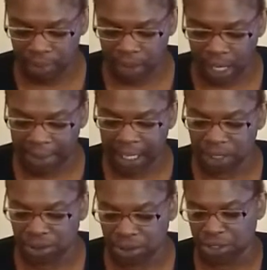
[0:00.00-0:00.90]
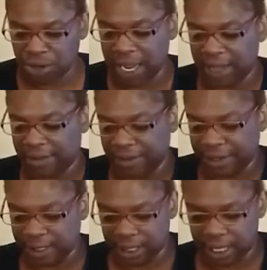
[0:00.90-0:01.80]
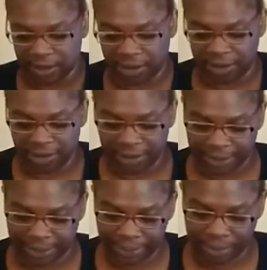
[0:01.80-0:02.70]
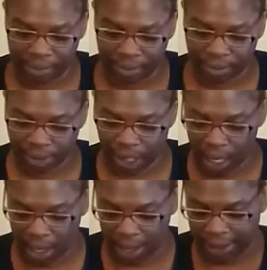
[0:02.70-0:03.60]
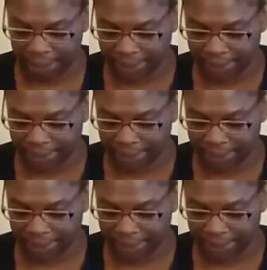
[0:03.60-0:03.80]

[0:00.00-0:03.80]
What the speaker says: I'm going to need you to try it for yourself. Okay.